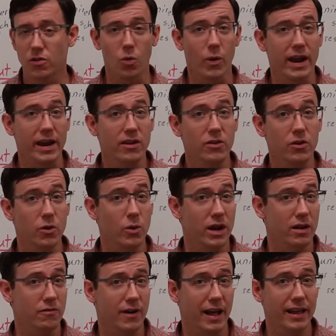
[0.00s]
the way to
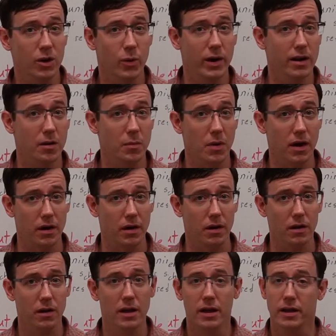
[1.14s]
evaluate a
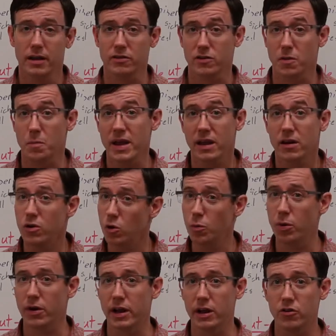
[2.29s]
model is to make new
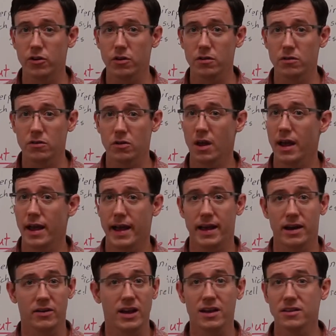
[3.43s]
predictions
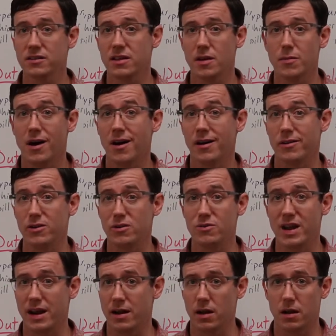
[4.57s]
and test them on new
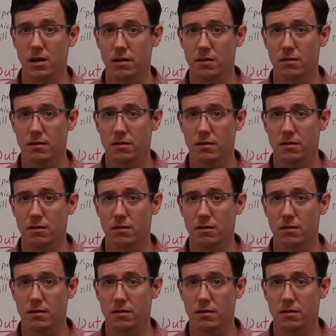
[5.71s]
data.